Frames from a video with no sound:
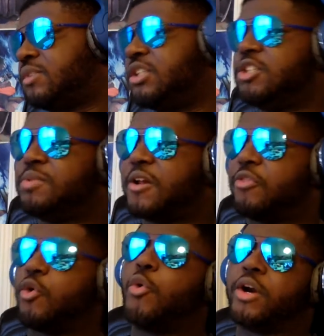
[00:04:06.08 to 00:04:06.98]
And she's been
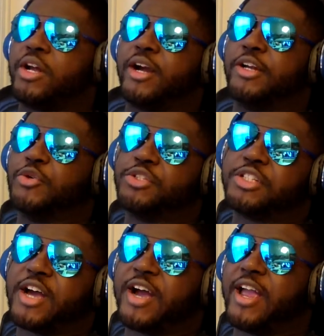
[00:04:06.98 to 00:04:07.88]
a thorn in Akito's
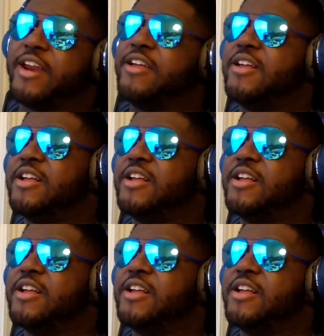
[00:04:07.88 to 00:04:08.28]
side